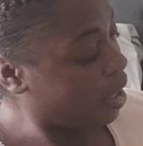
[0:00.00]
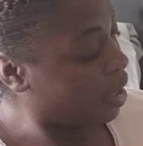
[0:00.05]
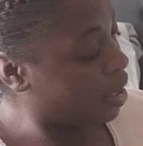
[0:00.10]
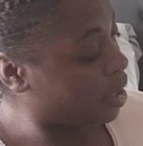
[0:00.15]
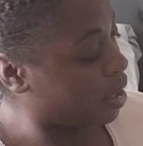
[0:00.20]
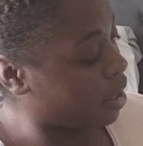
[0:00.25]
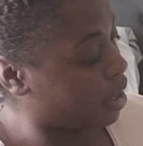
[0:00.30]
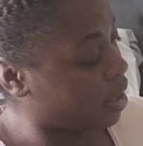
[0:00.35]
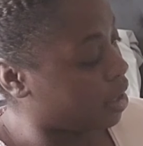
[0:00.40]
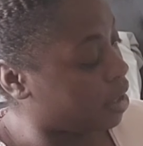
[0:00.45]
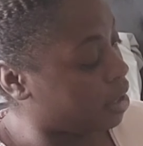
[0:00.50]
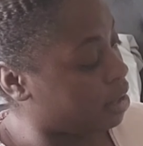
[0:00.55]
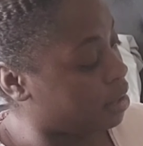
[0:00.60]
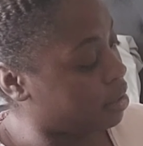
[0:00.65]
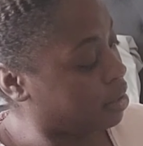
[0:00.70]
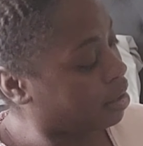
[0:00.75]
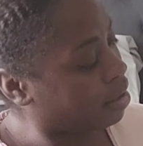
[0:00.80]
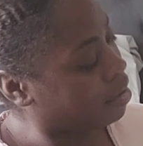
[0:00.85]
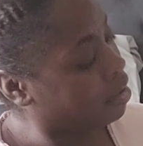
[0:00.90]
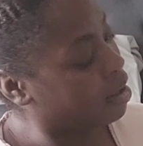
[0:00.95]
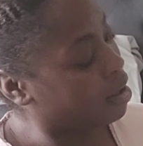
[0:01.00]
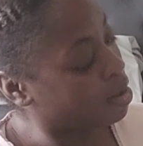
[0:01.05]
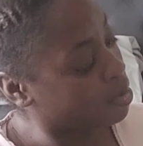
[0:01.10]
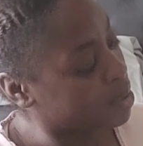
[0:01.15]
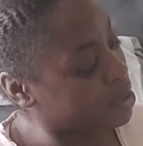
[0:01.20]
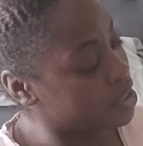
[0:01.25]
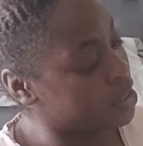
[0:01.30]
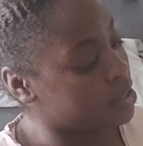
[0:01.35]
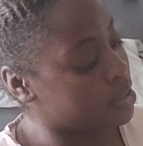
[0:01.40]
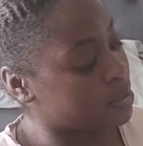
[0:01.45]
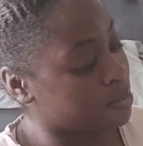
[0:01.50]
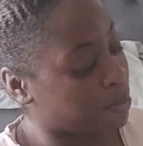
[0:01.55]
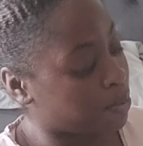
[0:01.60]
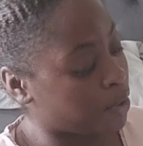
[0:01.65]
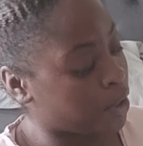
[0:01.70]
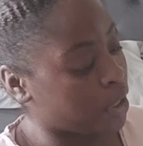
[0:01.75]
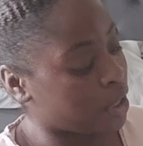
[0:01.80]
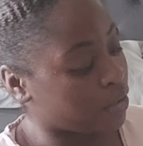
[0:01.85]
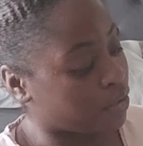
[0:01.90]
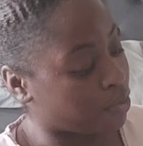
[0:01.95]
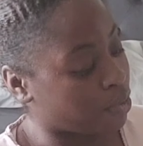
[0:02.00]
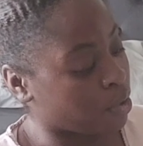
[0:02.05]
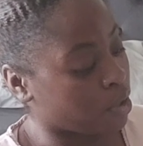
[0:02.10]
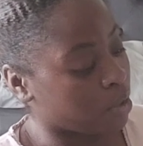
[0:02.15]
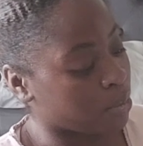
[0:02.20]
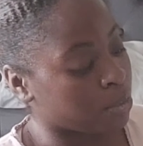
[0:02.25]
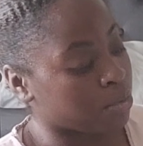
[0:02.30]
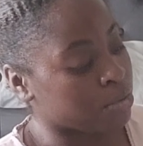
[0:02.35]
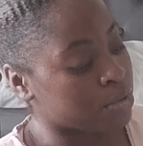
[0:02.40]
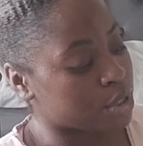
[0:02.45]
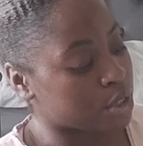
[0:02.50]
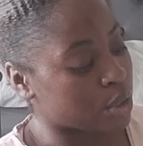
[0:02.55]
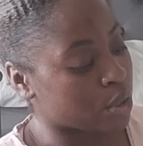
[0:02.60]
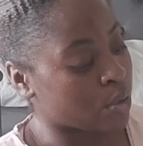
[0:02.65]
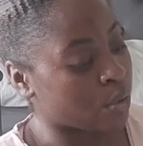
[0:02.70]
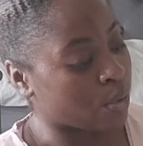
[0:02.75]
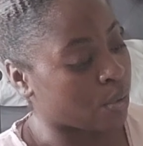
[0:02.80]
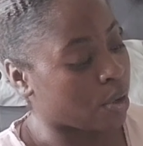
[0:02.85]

and they're always pretty affordable. So